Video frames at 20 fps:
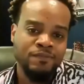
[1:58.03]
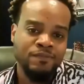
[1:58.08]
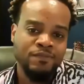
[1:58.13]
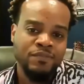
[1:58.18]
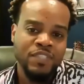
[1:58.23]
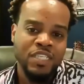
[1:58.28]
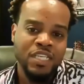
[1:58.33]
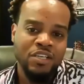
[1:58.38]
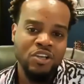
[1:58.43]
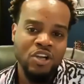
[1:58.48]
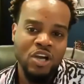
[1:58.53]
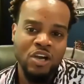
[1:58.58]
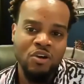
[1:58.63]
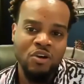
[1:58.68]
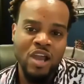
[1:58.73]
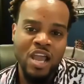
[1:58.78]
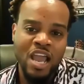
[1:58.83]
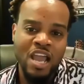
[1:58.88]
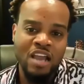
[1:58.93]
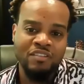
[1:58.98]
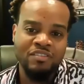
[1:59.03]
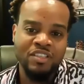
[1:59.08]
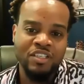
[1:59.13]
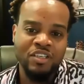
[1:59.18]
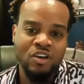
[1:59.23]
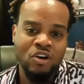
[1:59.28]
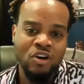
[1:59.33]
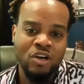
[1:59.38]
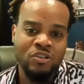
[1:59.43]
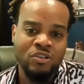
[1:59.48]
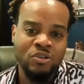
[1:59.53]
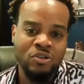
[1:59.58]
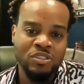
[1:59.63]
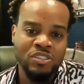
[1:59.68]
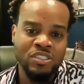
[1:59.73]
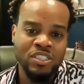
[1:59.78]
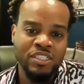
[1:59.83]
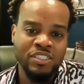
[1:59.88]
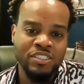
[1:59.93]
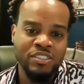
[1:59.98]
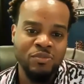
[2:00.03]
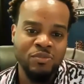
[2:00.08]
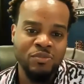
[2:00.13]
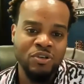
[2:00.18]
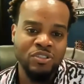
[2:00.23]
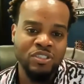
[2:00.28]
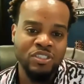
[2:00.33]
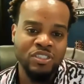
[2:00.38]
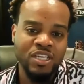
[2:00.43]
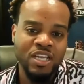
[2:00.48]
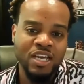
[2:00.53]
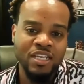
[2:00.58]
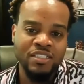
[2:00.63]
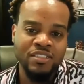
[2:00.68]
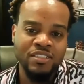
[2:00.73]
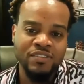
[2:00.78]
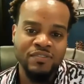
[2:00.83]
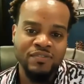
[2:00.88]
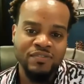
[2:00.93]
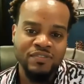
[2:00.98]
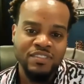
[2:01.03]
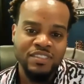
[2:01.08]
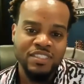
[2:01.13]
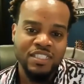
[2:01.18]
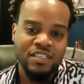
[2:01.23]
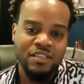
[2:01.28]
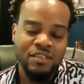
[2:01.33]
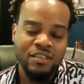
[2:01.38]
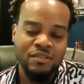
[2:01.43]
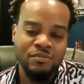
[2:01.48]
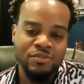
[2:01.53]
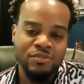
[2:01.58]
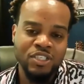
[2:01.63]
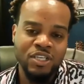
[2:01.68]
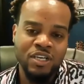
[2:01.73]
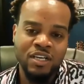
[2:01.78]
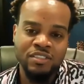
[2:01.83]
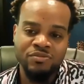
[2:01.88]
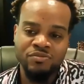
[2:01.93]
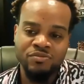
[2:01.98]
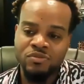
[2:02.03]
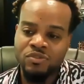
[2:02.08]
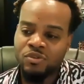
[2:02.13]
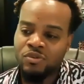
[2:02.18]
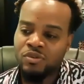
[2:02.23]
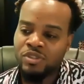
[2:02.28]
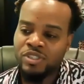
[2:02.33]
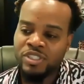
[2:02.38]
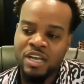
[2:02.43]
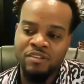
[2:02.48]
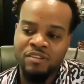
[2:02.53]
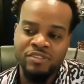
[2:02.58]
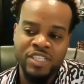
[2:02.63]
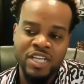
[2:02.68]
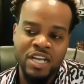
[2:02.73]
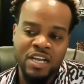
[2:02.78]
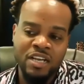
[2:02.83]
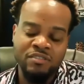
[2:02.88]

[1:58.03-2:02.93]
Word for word: you know, I don't have the hardcore testimonies like um, John South Side of